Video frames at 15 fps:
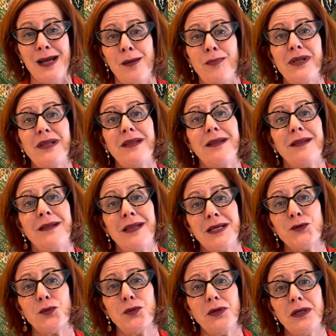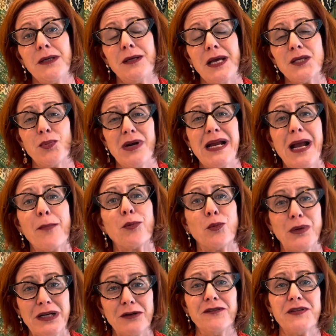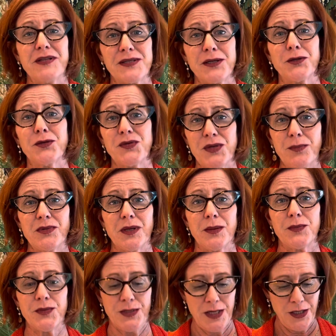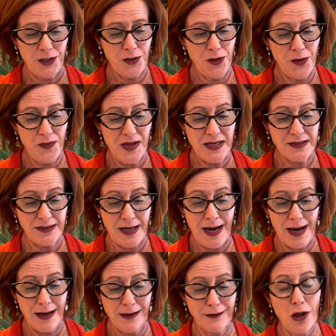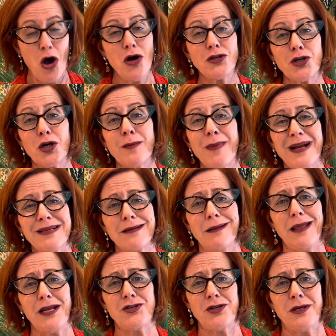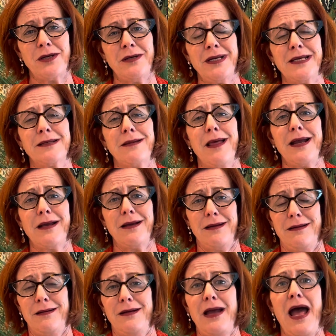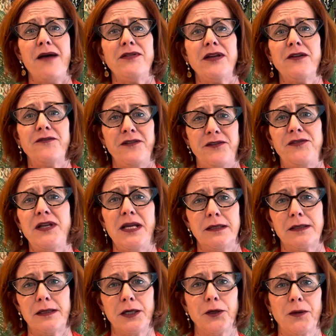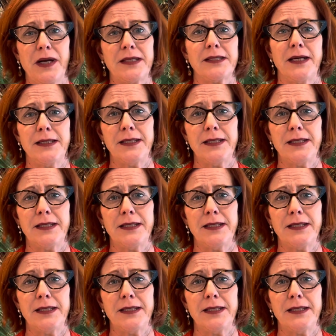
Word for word: But this really does bring up real physical symptoms. You know, they say long-term isolation is like having 15 cigarettes a